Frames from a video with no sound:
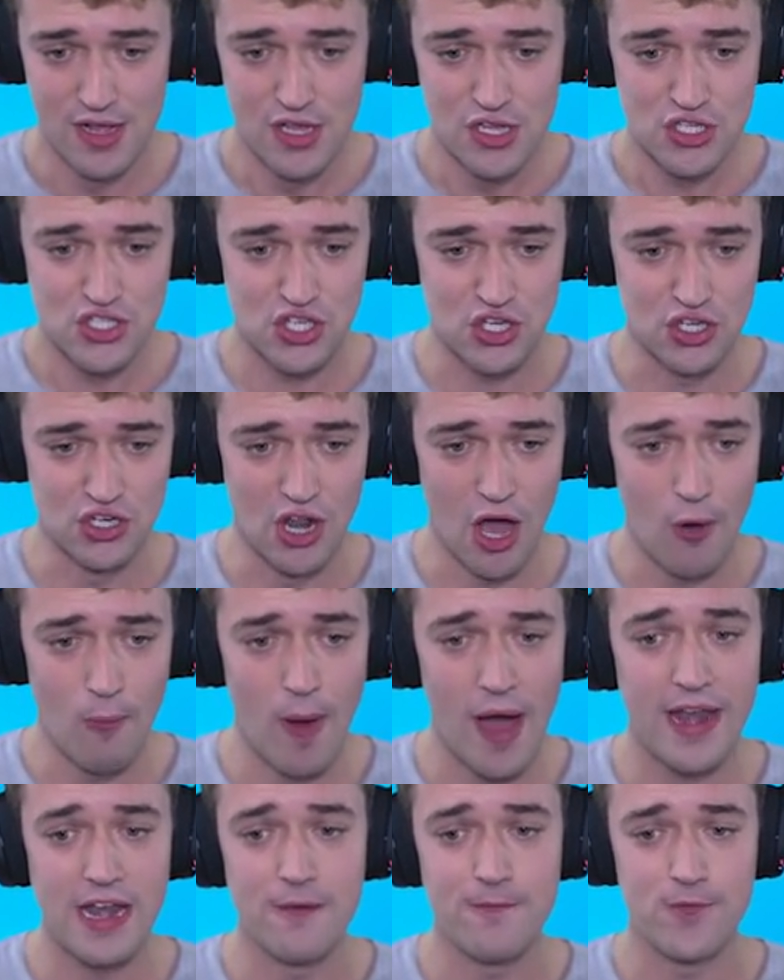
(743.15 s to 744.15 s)
So you know
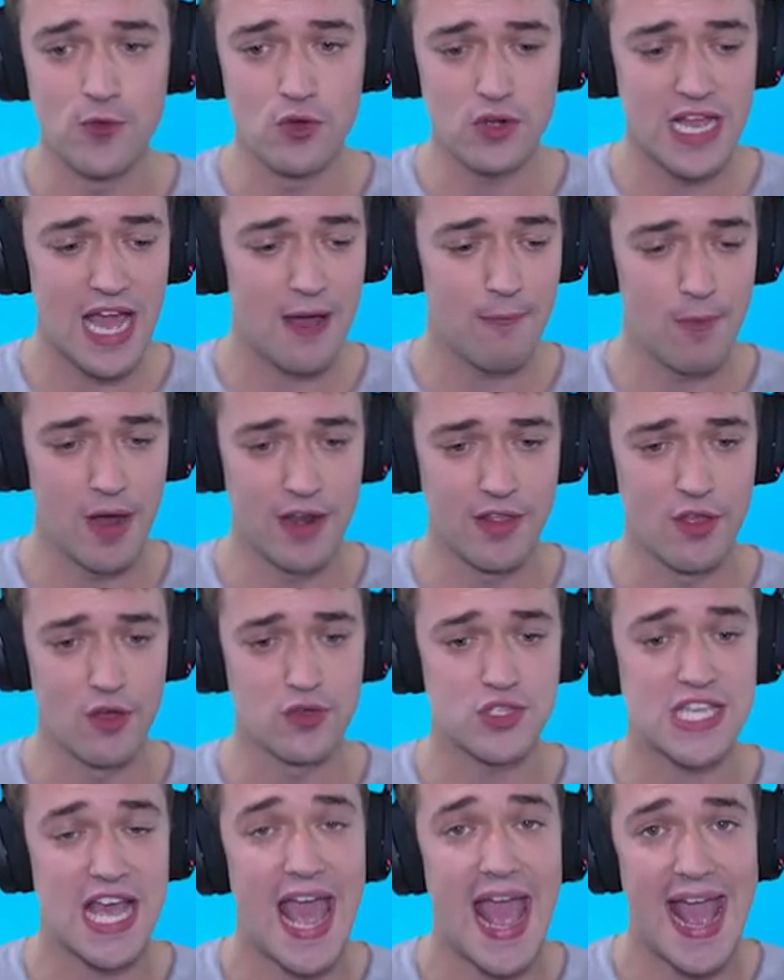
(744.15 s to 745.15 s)
what? If you get one of
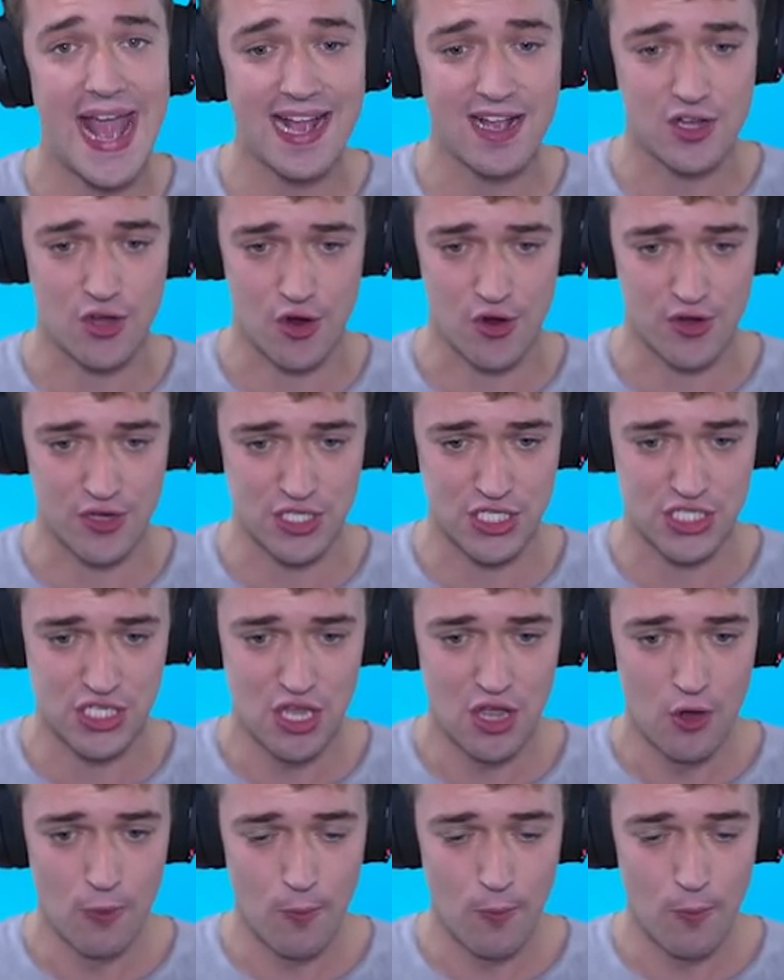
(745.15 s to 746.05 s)
those anchors,